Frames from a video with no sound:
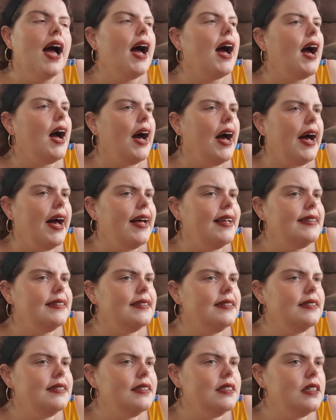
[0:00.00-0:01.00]

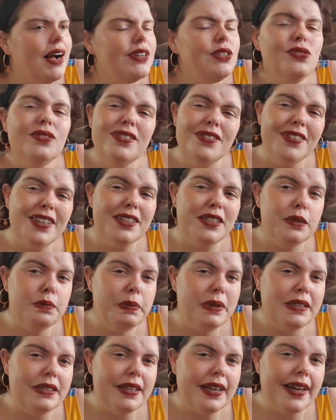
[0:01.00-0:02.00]
And I don't know if this had
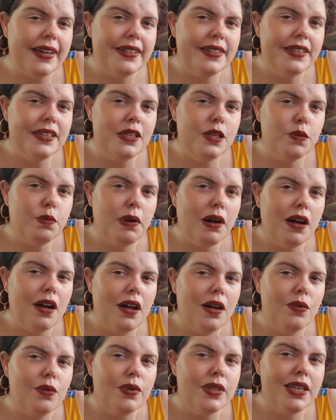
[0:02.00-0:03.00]
been sexist,
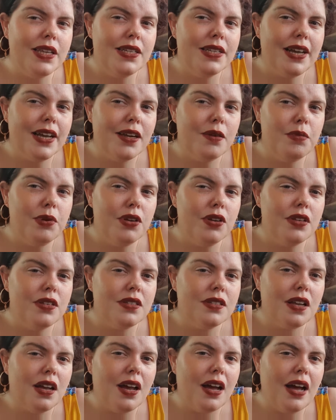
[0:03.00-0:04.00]
but with these kind of books,